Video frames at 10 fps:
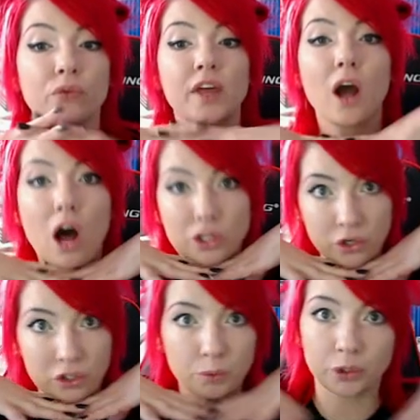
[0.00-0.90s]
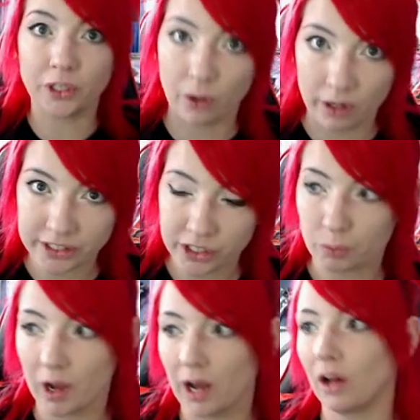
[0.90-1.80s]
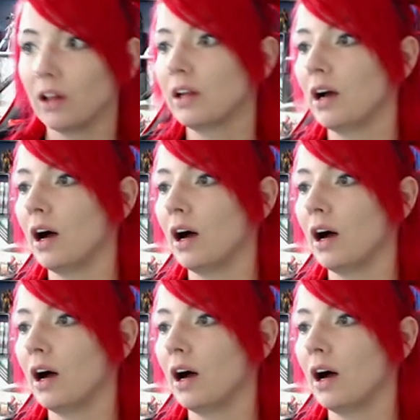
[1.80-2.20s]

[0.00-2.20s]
they also do pre-orders as well.